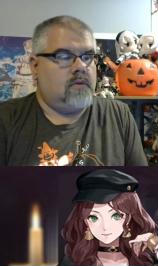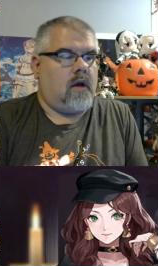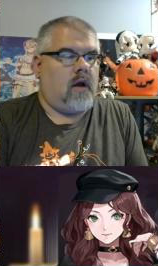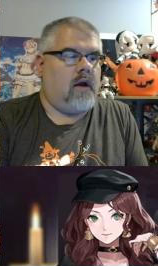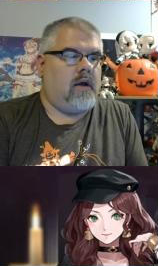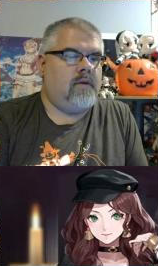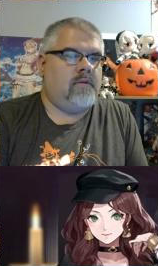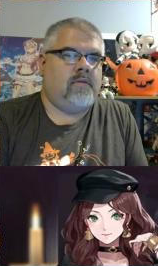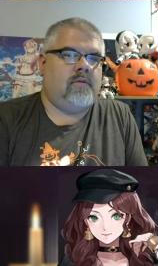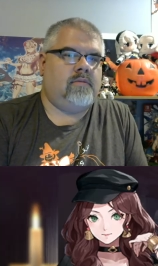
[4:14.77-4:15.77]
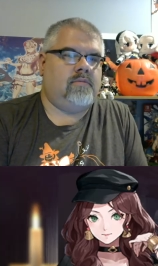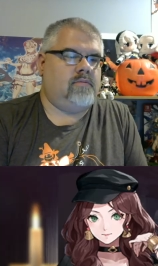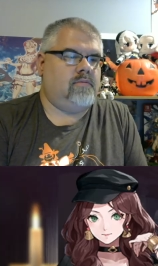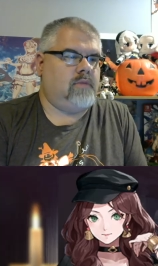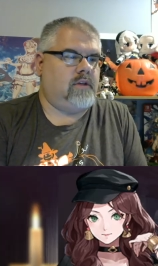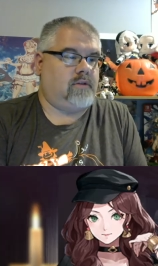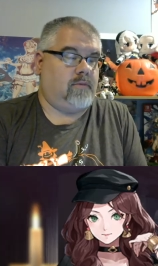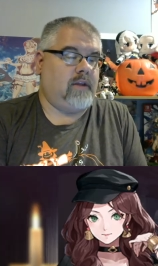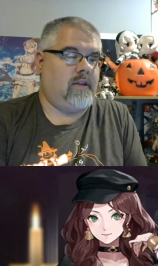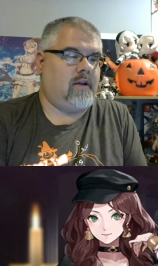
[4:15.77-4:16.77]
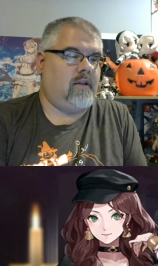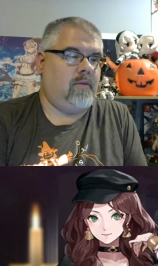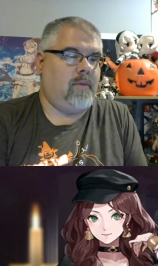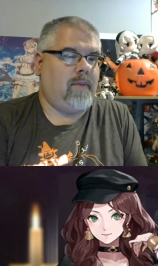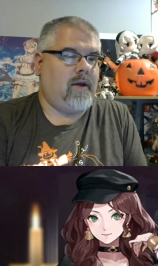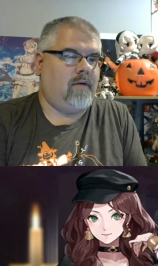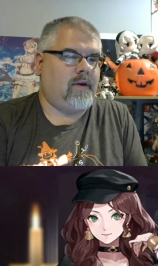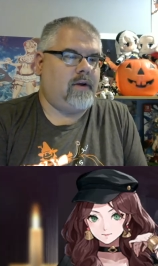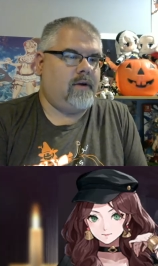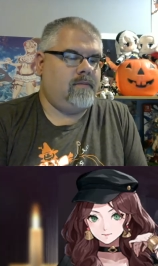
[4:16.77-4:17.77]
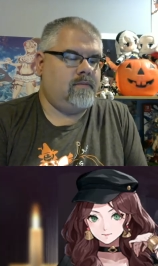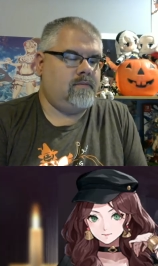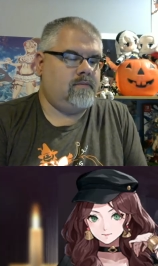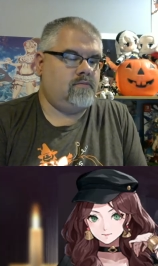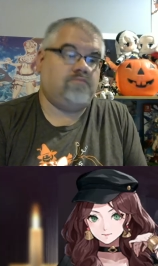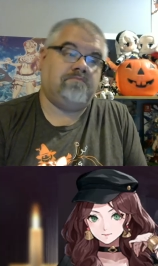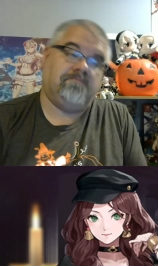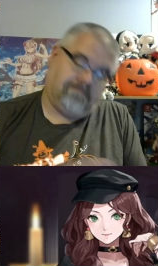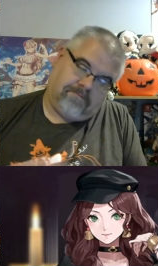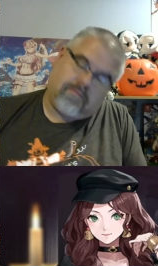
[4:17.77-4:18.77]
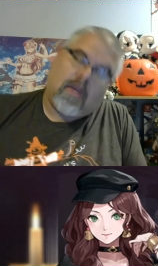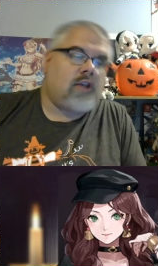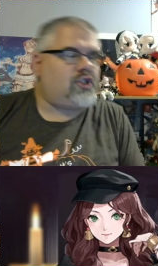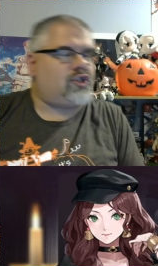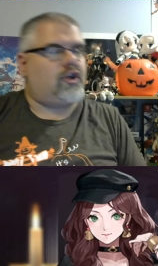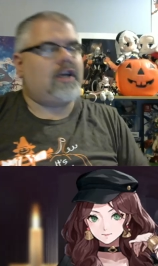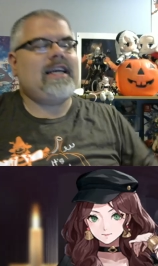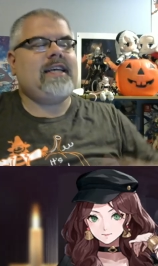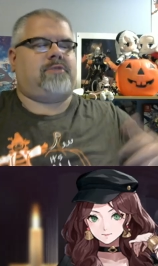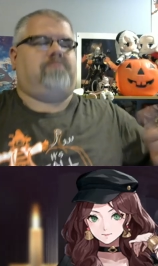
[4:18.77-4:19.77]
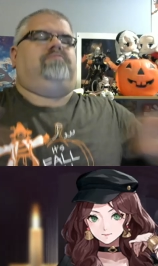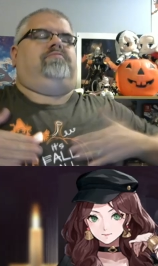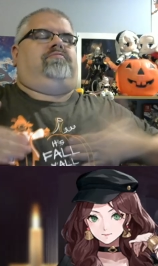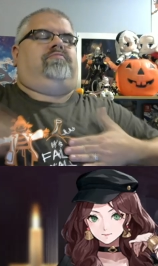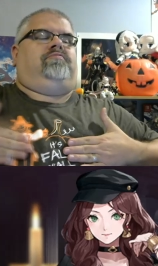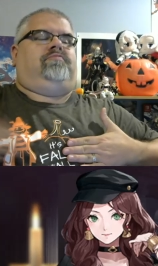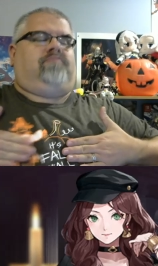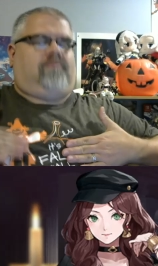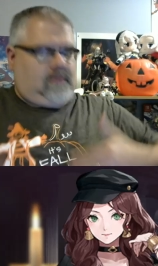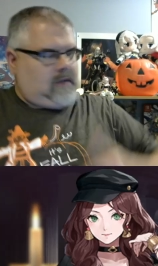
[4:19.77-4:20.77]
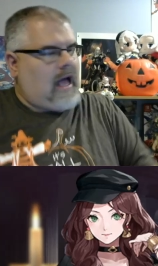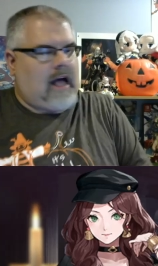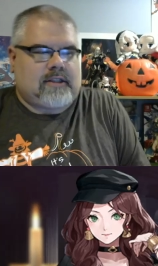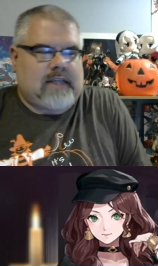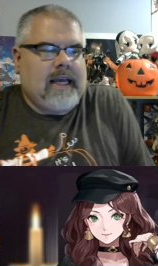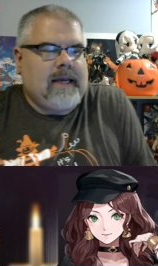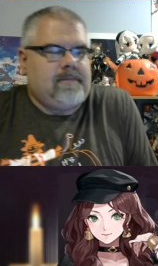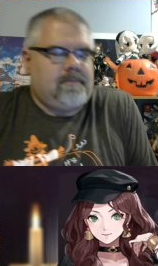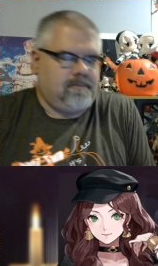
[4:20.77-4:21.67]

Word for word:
Speaker 1: Alright. Is the red luck a little bit better over here? Sure is! I'll take it!